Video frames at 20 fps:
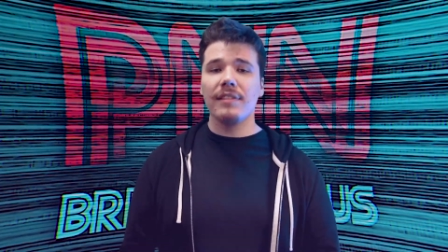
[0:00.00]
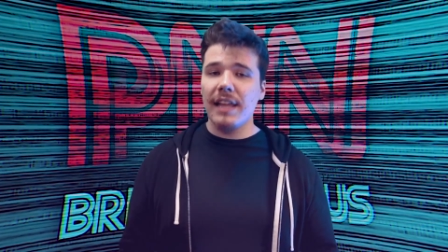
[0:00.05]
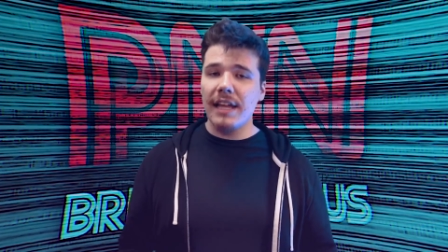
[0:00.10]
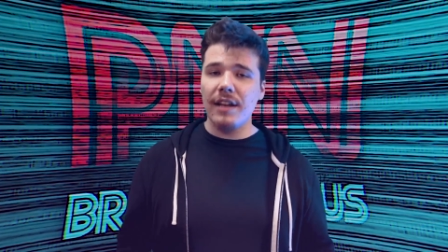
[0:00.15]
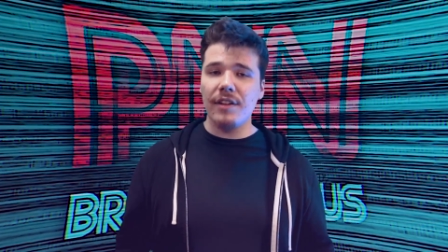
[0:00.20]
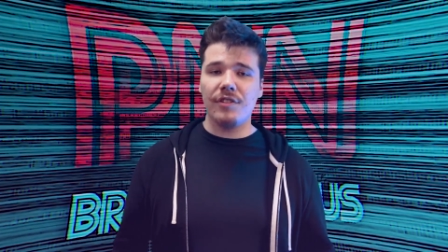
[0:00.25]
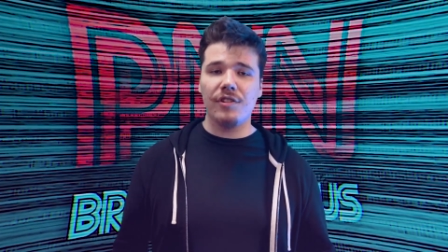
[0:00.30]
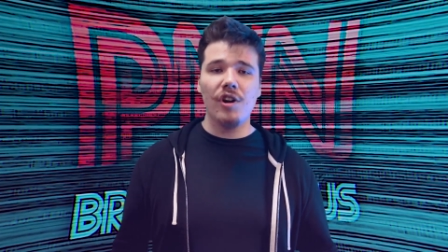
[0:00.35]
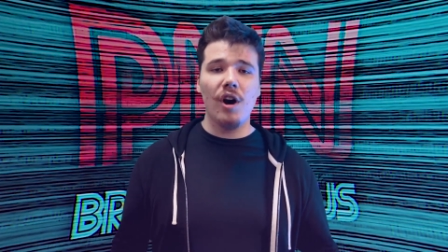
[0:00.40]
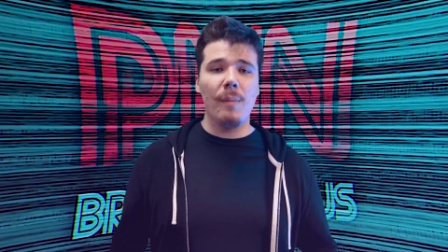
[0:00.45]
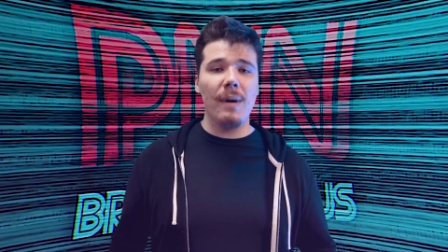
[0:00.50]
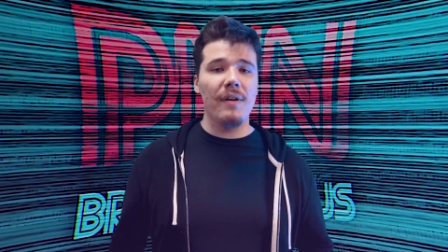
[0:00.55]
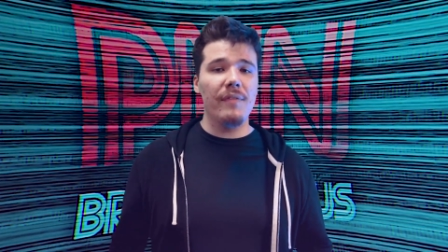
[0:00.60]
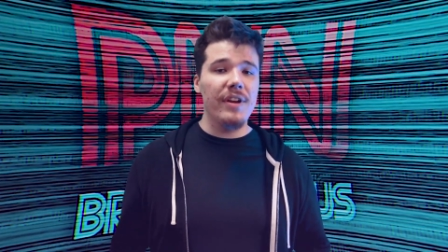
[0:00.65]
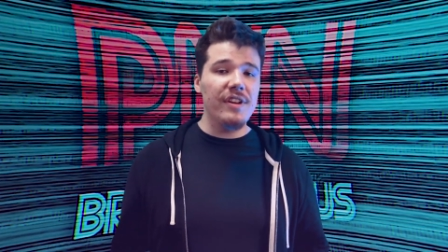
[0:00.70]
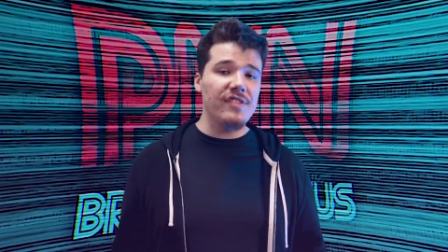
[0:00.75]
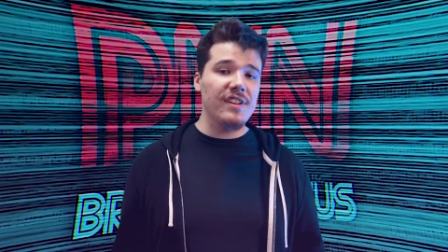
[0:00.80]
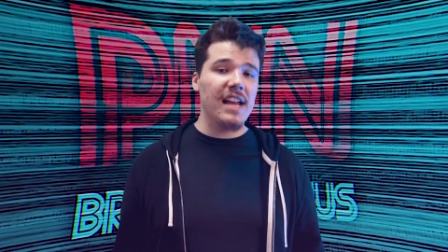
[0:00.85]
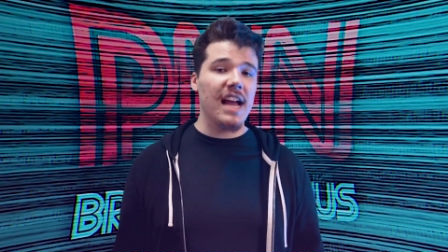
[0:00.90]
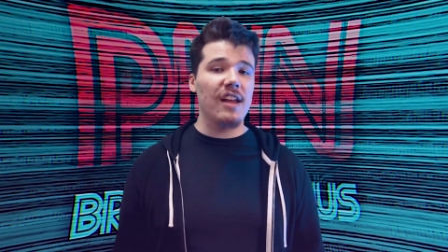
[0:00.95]
Let us know by
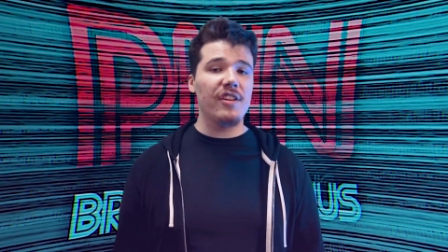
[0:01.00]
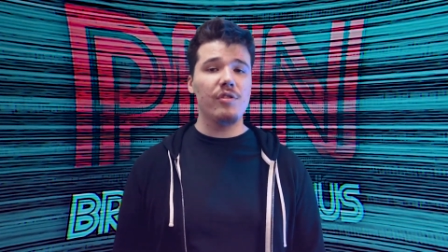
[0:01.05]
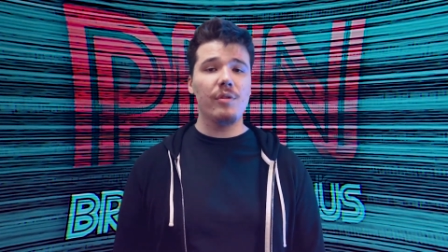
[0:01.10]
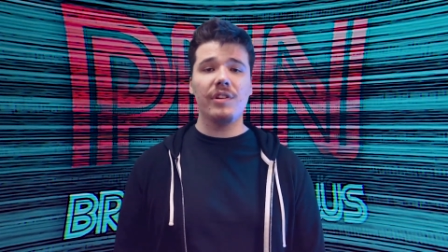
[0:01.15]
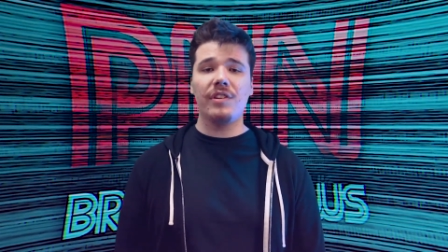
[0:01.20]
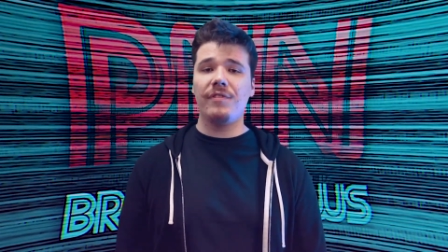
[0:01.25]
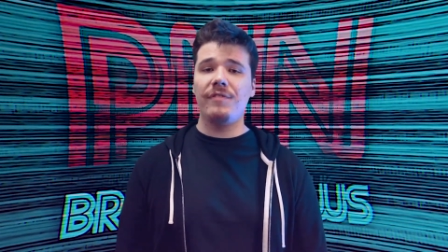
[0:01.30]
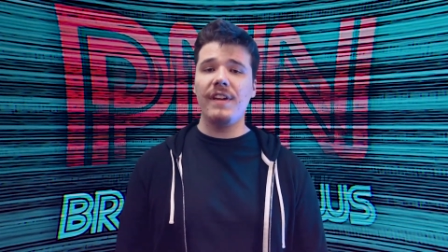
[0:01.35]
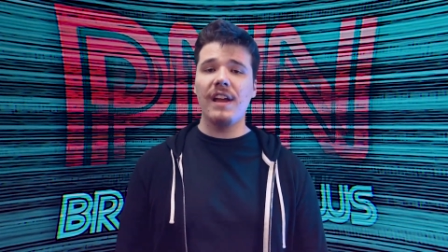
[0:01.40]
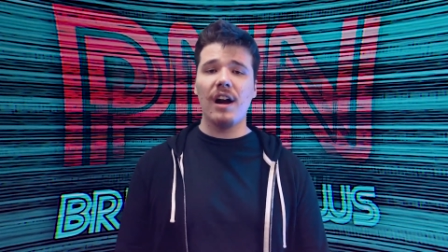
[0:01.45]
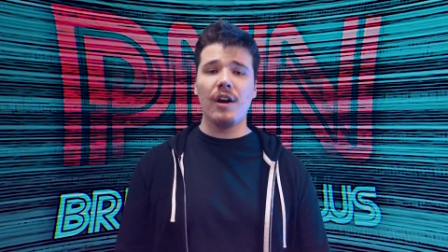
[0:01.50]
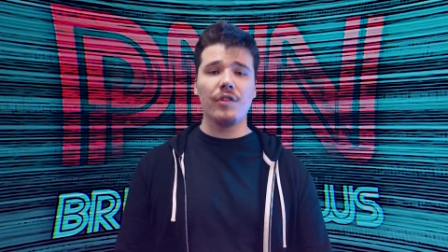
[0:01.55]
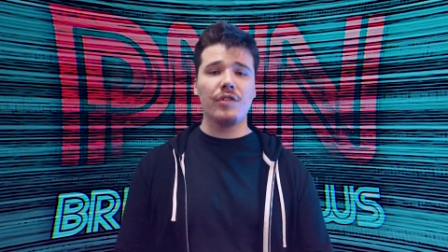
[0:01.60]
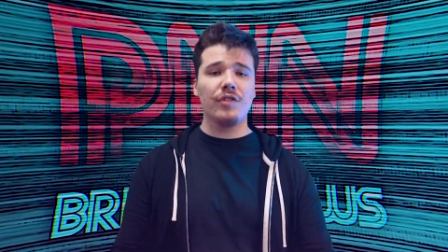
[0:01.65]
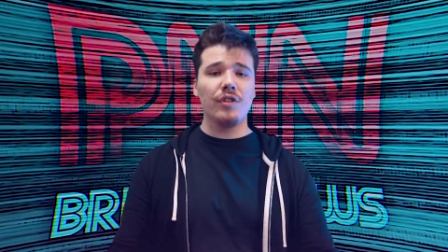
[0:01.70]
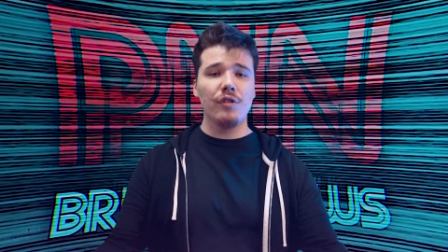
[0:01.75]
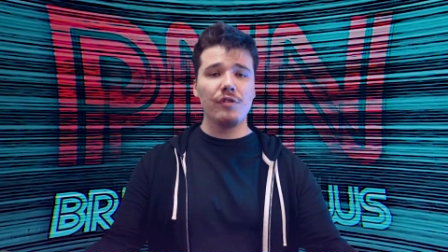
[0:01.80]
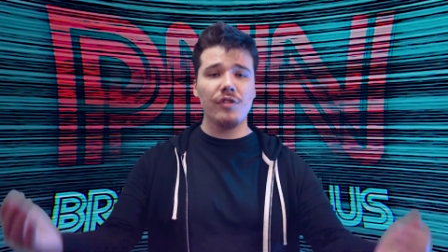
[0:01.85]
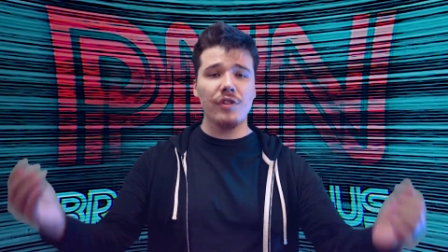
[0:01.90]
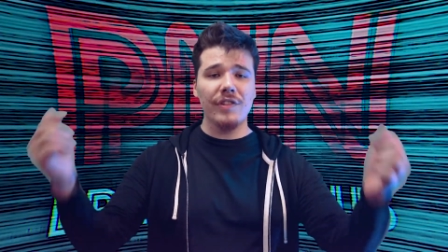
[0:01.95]
reaching out to us via our
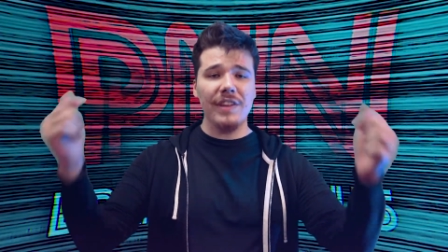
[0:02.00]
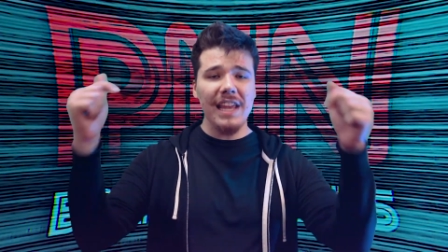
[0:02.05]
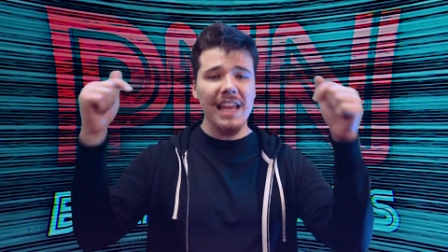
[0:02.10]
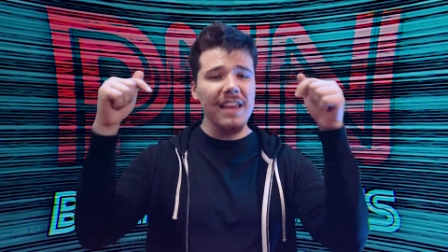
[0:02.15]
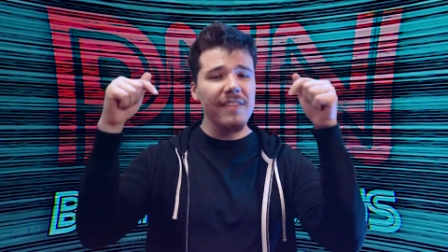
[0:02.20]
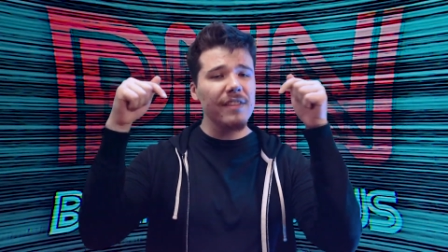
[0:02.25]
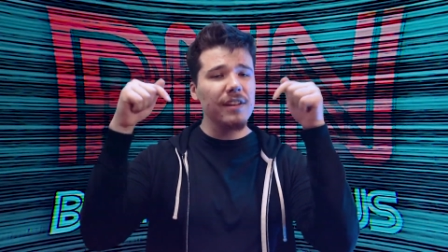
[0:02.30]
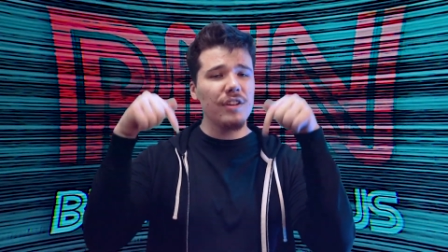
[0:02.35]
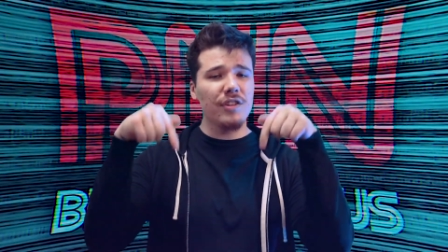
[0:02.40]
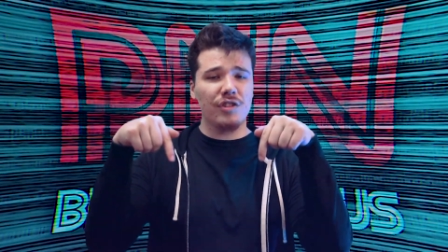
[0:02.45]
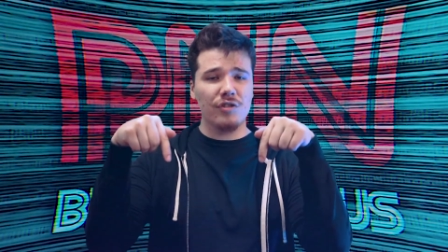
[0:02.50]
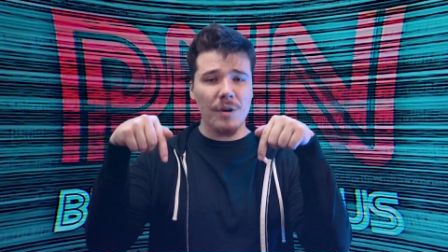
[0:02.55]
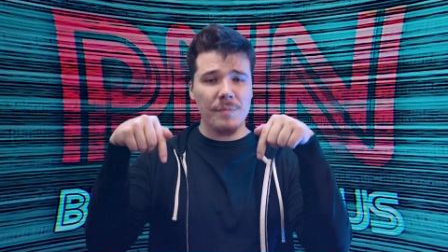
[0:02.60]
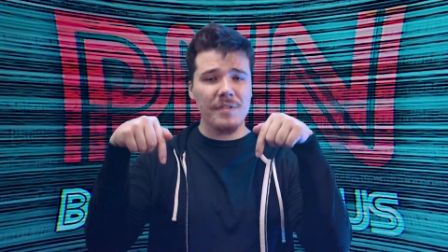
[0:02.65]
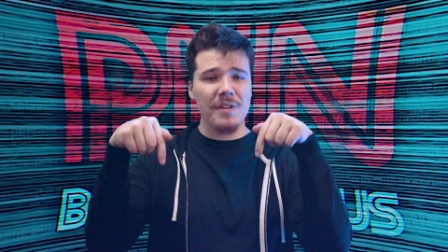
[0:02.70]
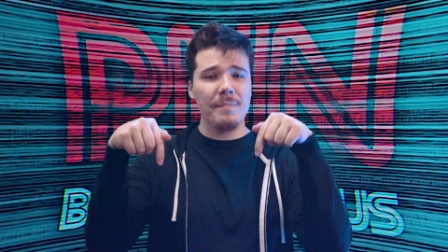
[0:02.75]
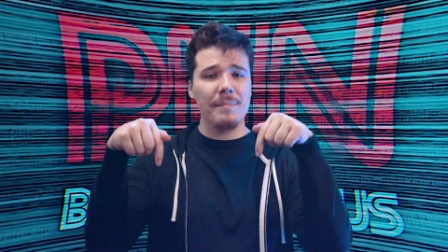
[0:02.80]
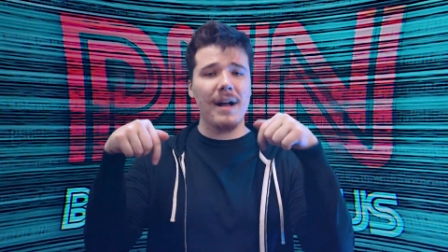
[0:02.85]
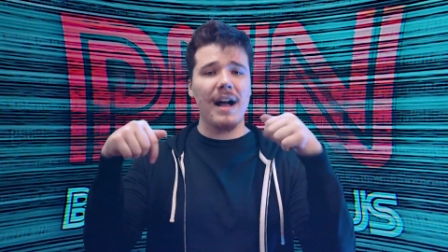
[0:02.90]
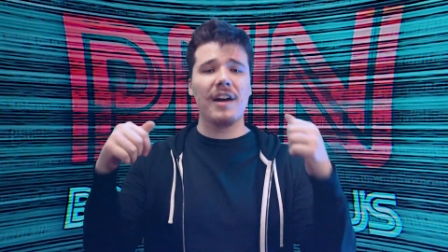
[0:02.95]
socials in the
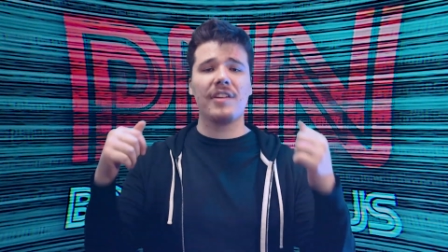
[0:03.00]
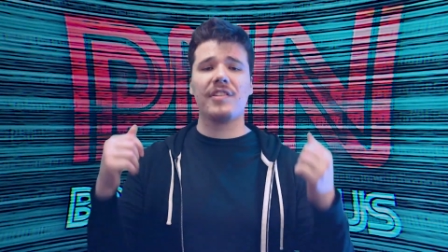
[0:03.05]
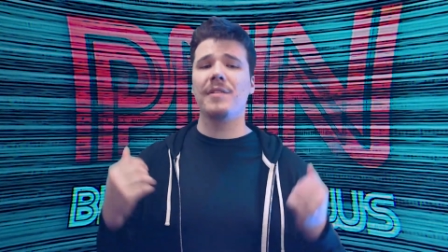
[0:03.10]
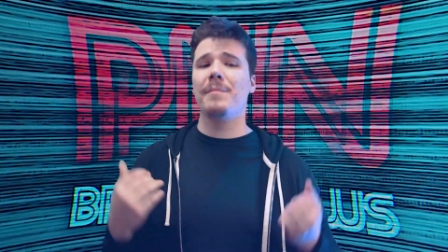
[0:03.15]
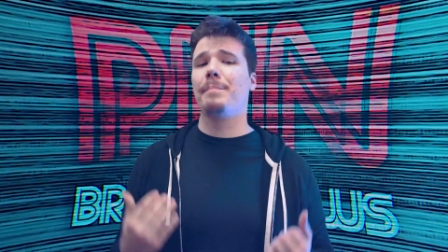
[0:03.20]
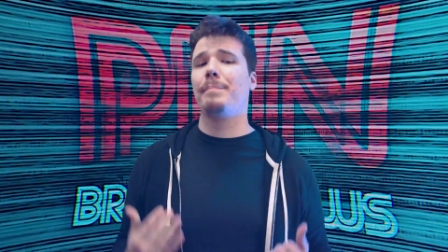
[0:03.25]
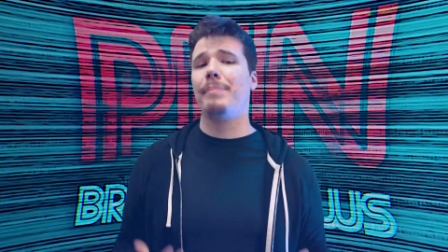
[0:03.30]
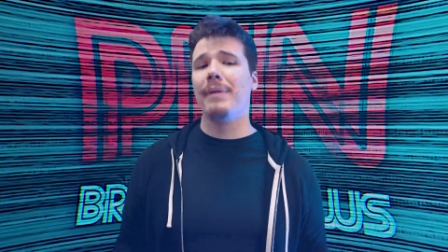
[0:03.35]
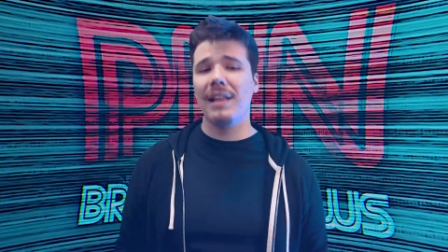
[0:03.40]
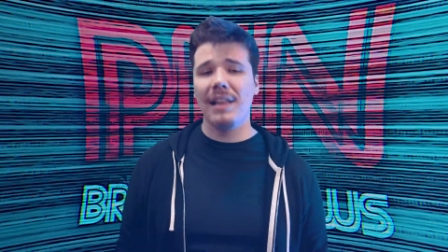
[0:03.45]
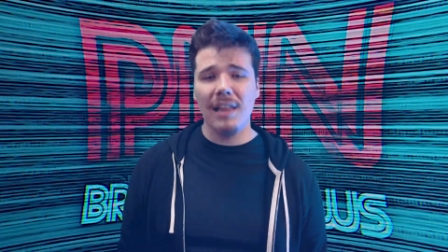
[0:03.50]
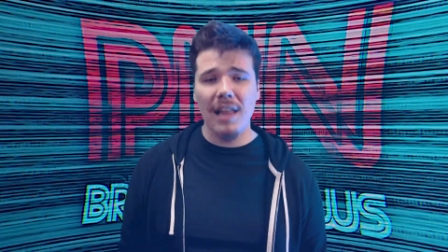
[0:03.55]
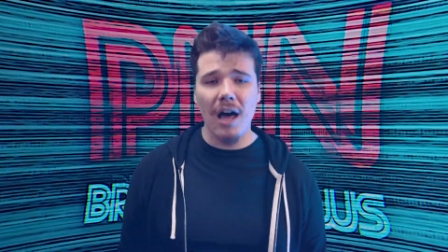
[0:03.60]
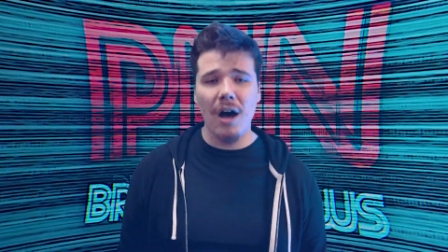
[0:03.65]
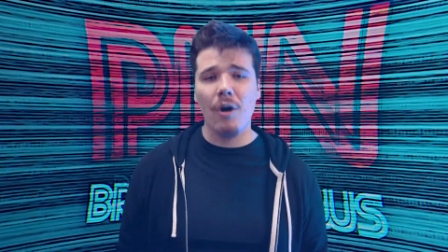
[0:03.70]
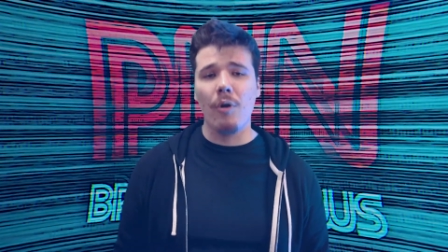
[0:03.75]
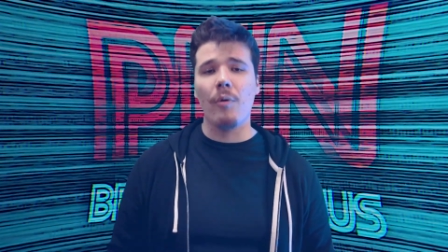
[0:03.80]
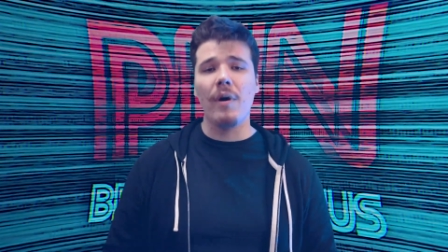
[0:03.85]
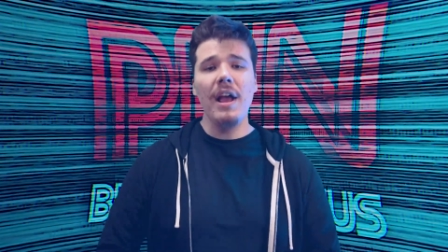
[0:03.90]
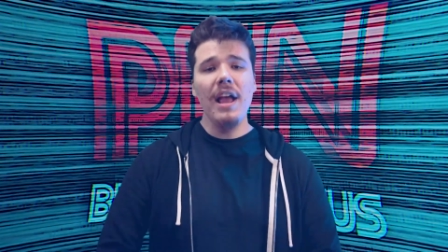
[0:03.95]
description box
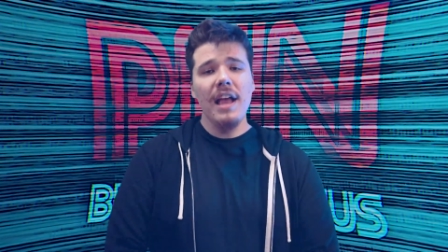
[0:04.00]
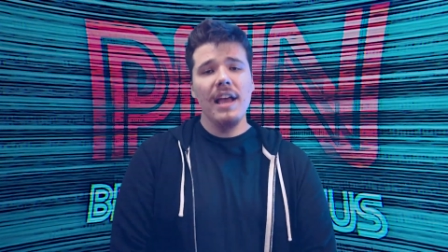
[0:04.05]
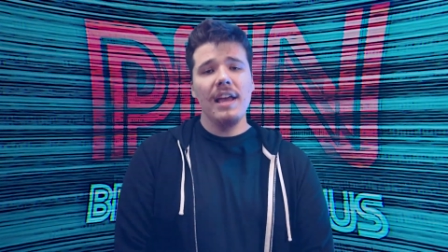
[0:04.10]
below.